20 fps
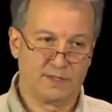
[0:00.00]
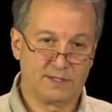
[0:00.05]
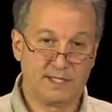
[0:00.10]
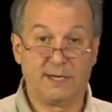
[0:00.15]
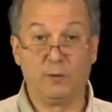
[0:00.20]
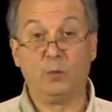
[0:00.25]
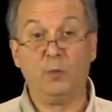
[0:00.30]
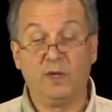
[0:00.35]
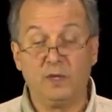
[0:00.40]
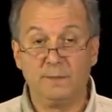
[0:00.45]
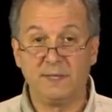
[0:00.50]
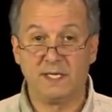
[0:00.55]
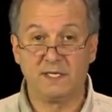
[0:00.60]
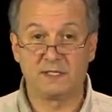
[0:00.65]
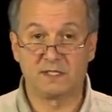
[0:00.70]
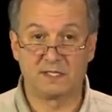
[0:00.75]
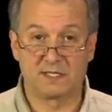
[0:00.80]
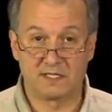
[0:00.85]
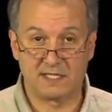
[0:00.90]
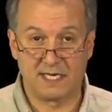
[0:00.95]
And it will be a
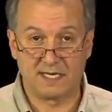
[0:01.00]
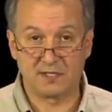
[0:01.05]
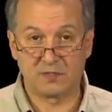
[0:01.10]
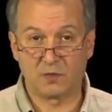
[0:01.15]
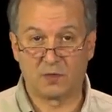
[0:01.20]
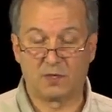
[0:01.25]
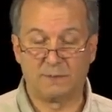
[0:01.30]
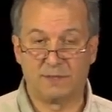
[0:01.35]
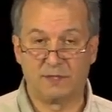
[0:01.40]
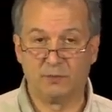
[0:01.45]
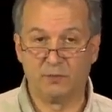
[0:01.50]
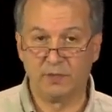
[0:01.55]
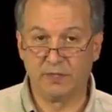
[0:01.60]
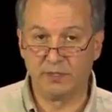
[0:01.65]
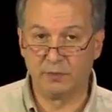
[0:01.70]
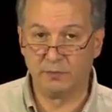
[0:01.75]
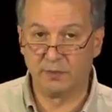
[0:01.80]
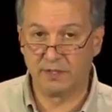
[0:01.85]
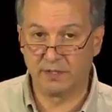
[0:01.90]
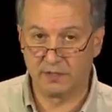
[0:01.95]
success, or I'll be really,
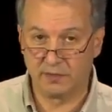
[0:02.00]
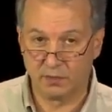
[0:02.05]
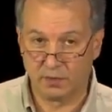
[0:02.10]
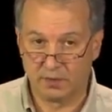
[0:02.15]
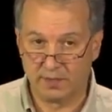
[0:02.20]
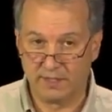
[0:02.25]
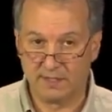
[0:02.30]
really annoyed,